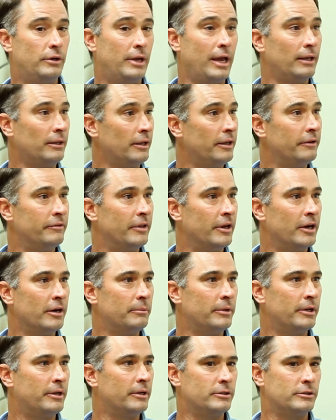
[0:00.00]
you can't live there
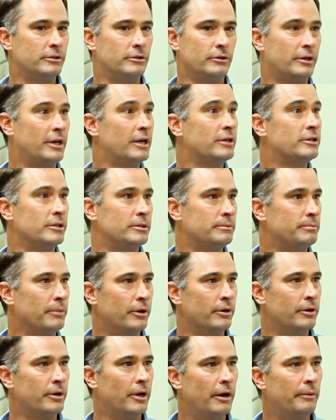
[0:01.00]
because your kitchen's
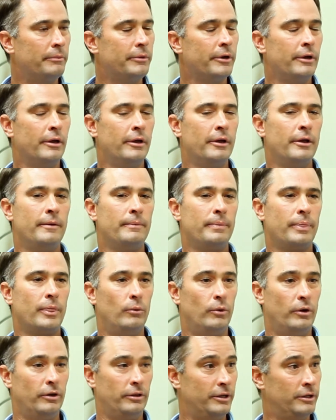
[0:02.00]
burned up.
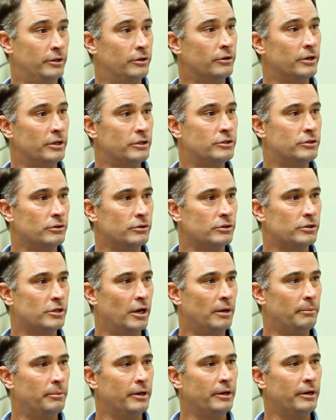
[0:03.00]
Well, then your insurance
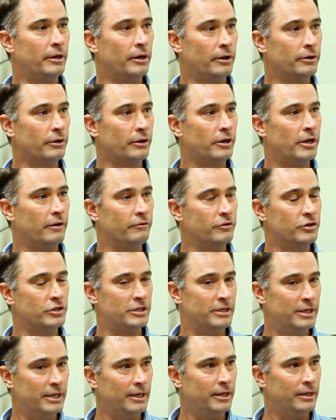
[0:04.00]
company under
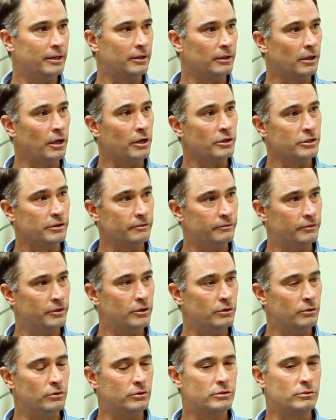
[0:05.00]
coverage D, loss of
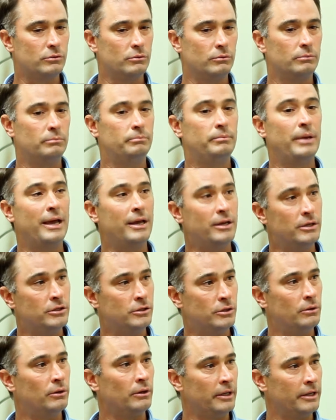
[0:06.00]
use, pays
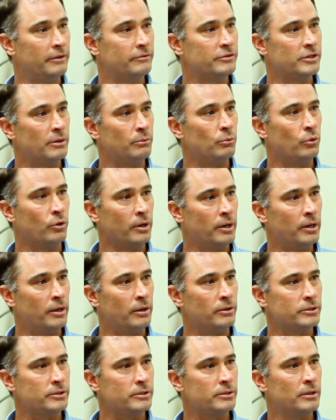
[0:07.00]
you to live somewhere
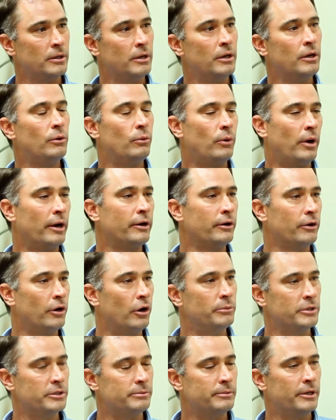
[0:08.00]
else while your
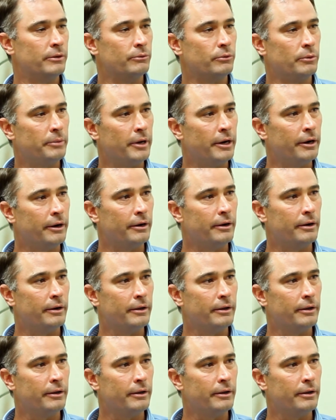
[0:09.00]
home is being repaired.